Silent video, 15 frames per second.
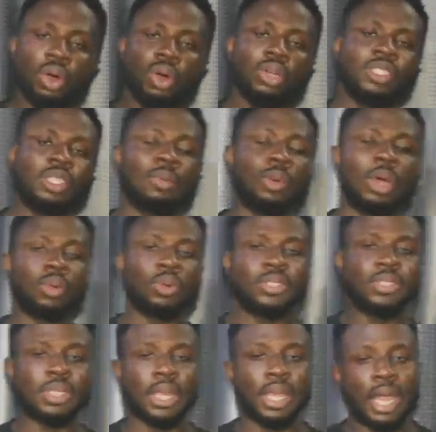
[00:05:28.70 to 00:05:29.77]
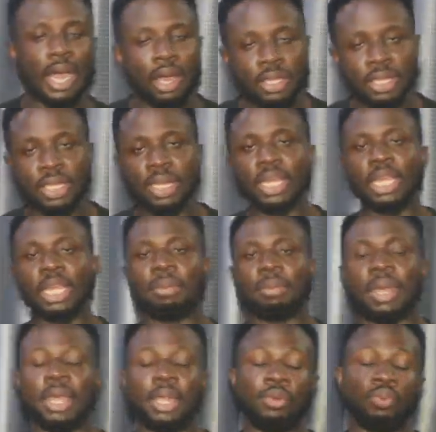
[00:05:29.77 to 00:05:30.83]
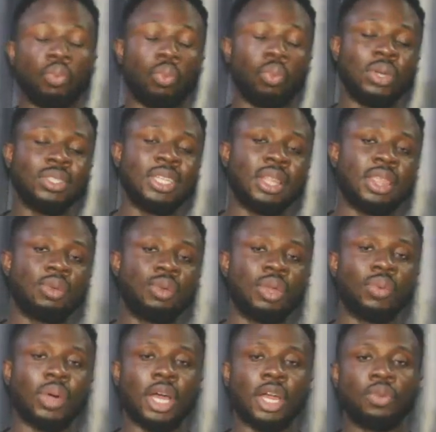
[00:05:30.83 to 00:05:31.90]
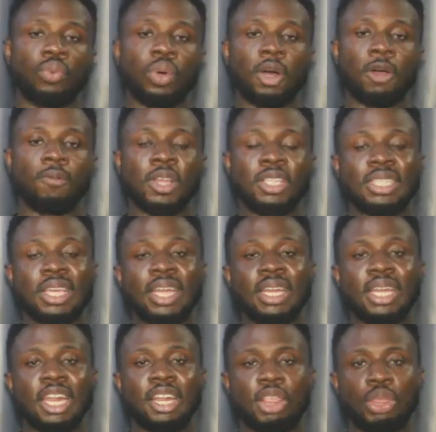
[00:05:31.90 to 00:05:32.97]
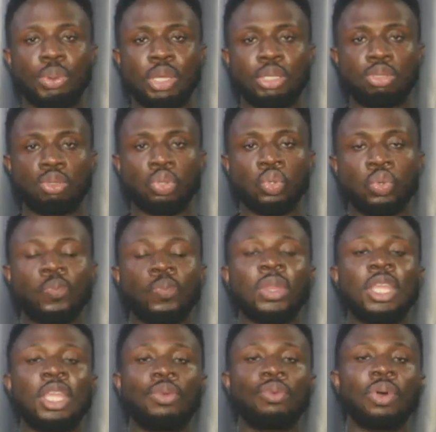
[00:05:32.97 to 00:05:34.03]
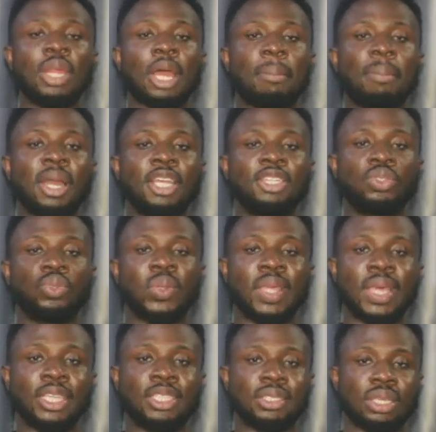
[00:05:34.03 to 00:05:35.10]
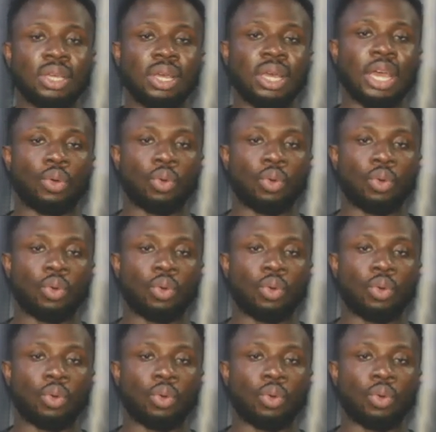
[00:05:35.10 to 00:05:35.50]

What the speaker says: someone would say, how did the game end? Was it 3-1? Well, it ended 3-2. Girona managed to get a